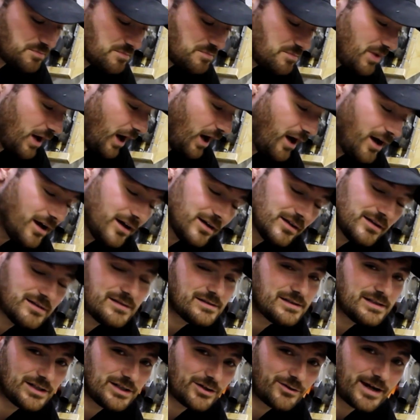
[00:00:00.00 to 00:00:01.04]
but
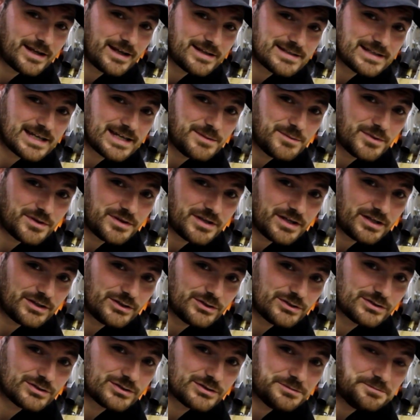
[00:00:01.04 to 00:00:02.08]
in the grand scheme of
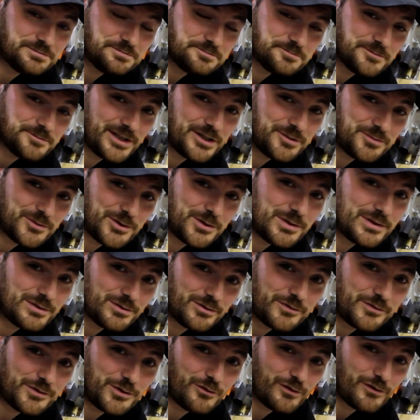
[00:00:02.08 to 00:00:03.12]
things, when I'm doing a
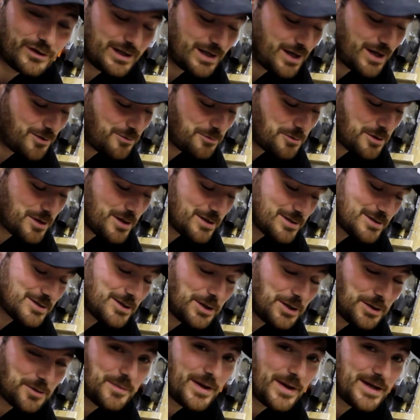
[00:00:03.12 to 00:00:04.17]
review video, it's
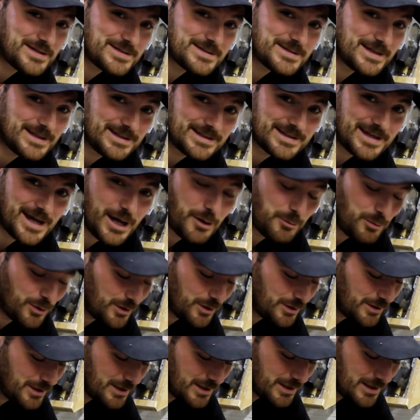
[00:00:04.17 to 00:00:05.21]
not the best thing to
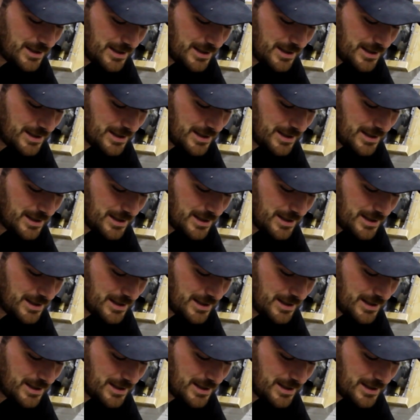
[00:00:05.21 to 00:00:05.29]
happen,